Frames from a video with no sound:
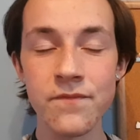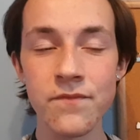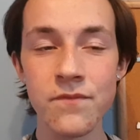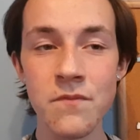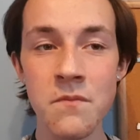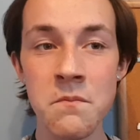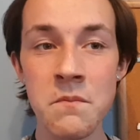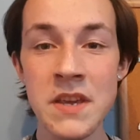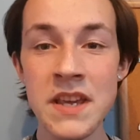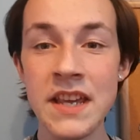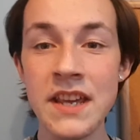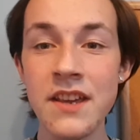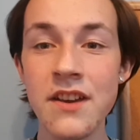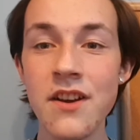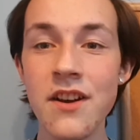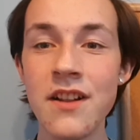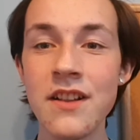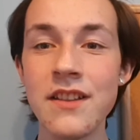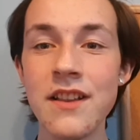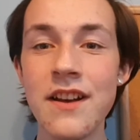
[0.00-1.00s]
me
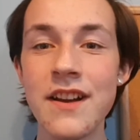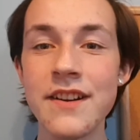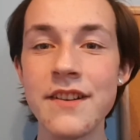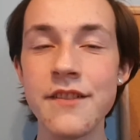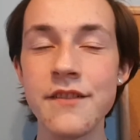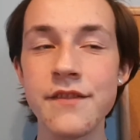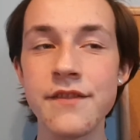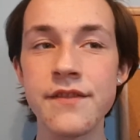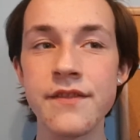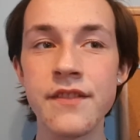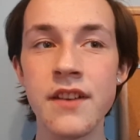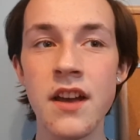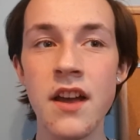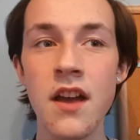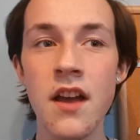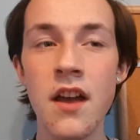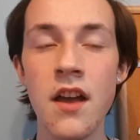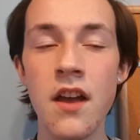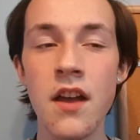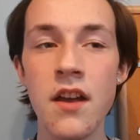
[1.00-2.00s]
a lot of
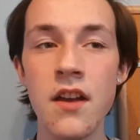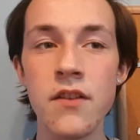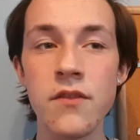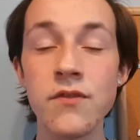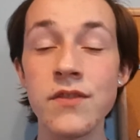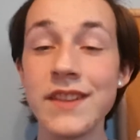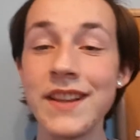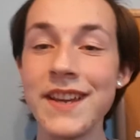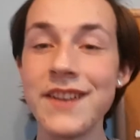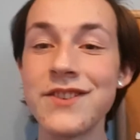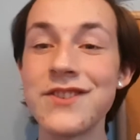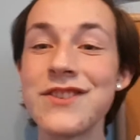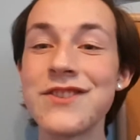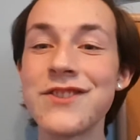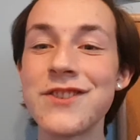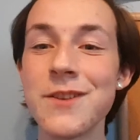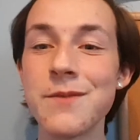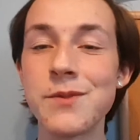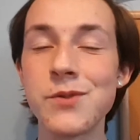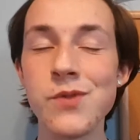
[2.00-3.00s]

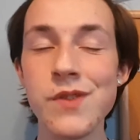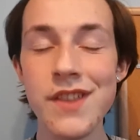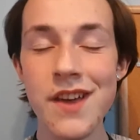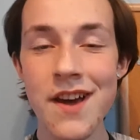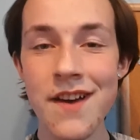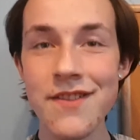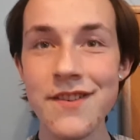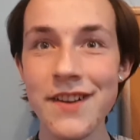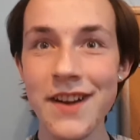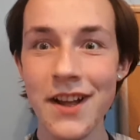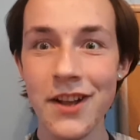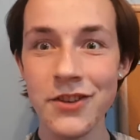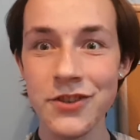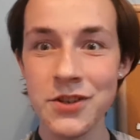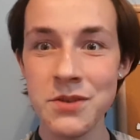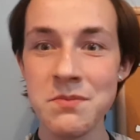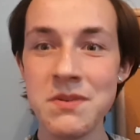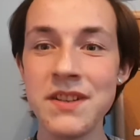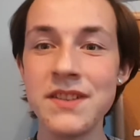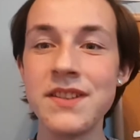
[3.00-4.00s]
relationships with other
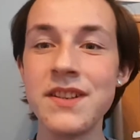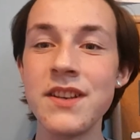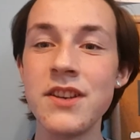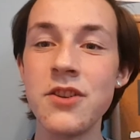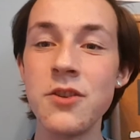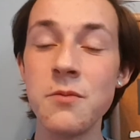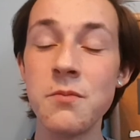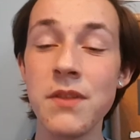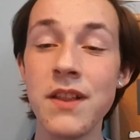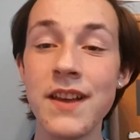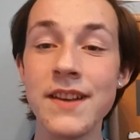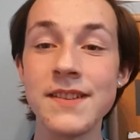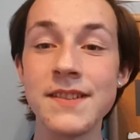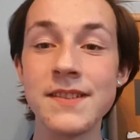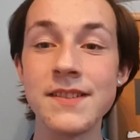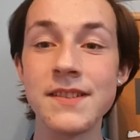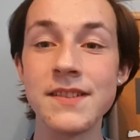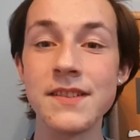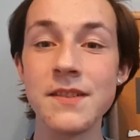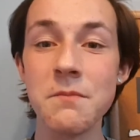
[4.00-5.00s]
LGBTQ
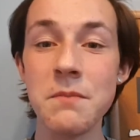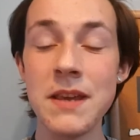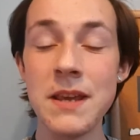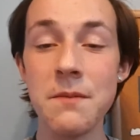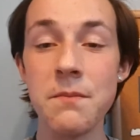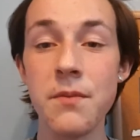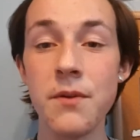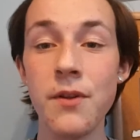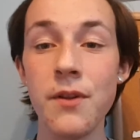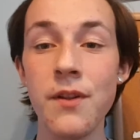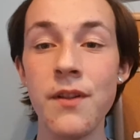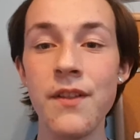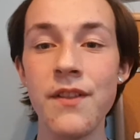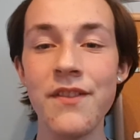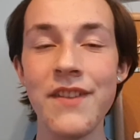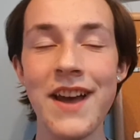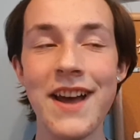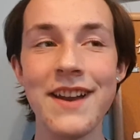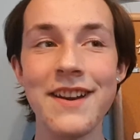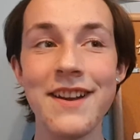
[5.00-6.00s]
plus people
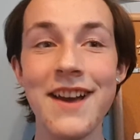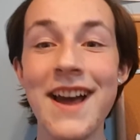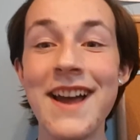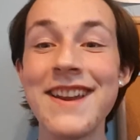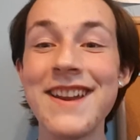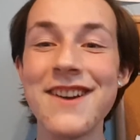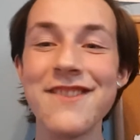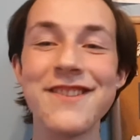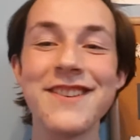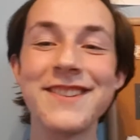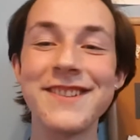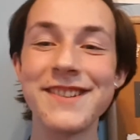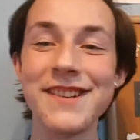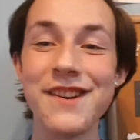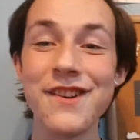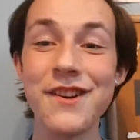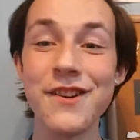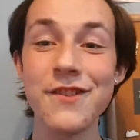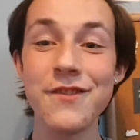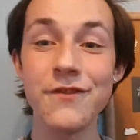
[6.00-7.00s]
that I now
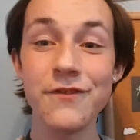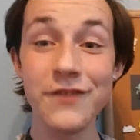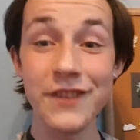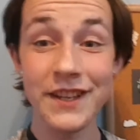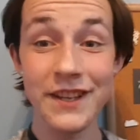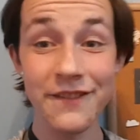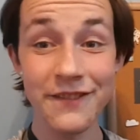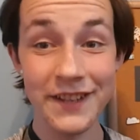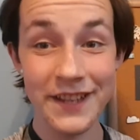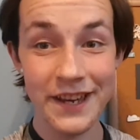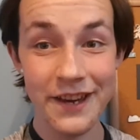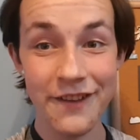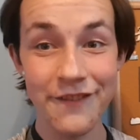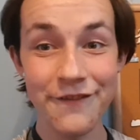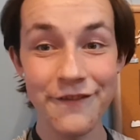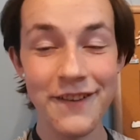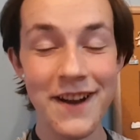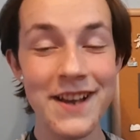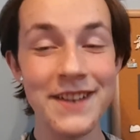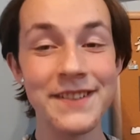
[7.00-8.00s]
consider really, really good
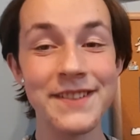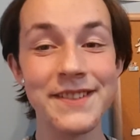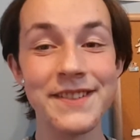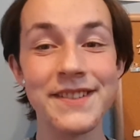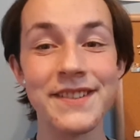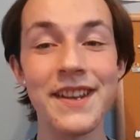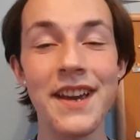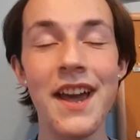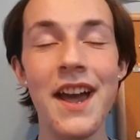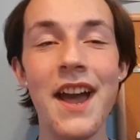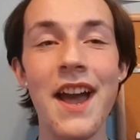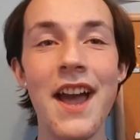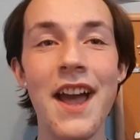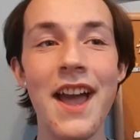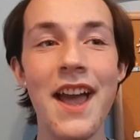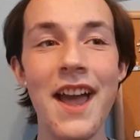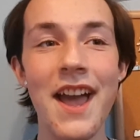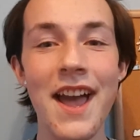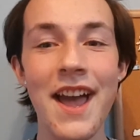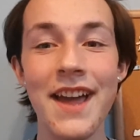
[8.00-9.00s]
friends.
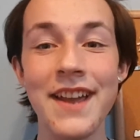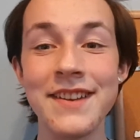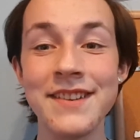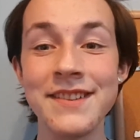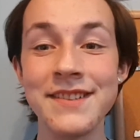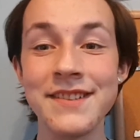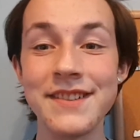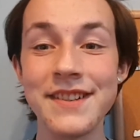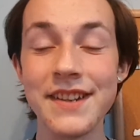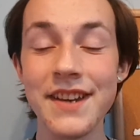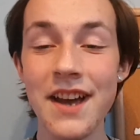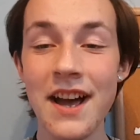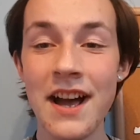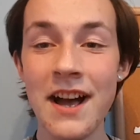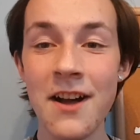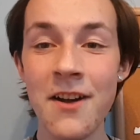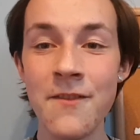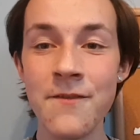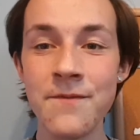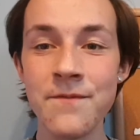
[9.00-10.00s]
And
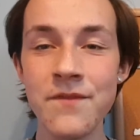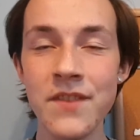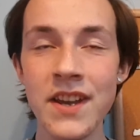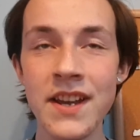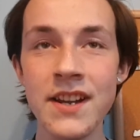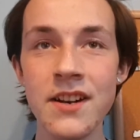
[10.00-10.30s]
it